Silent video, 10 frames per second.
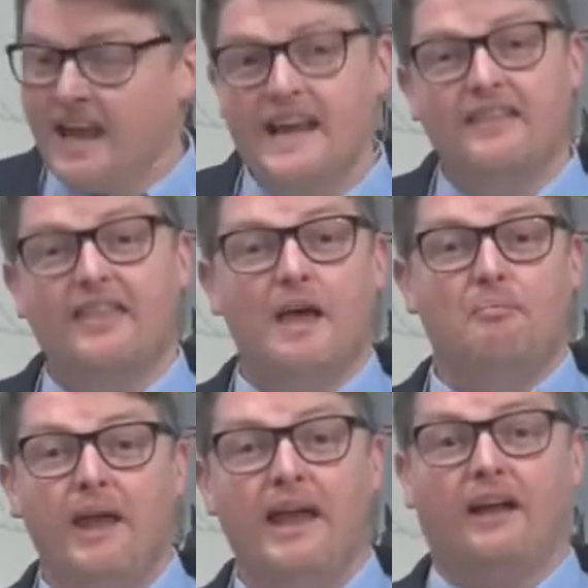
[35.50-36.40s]
take their
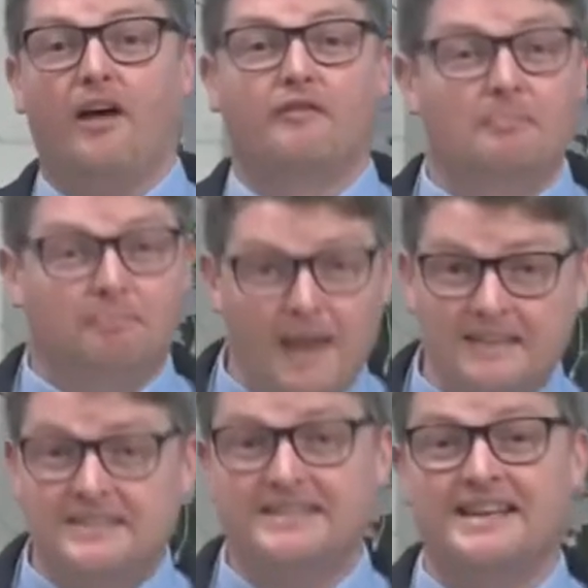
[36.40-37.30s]
pick of the
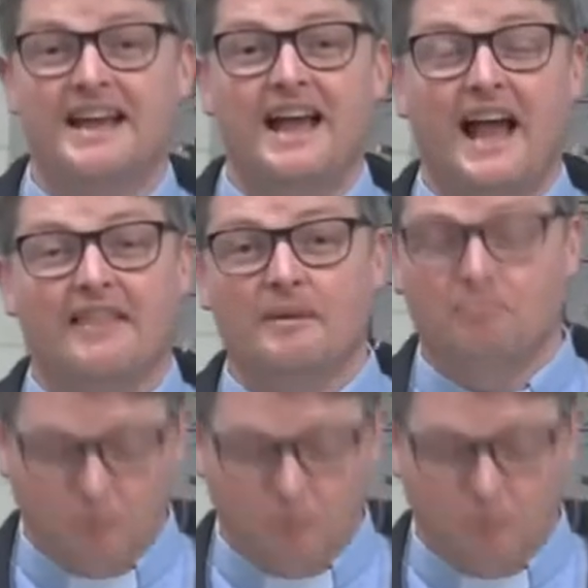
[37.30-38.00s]
best and the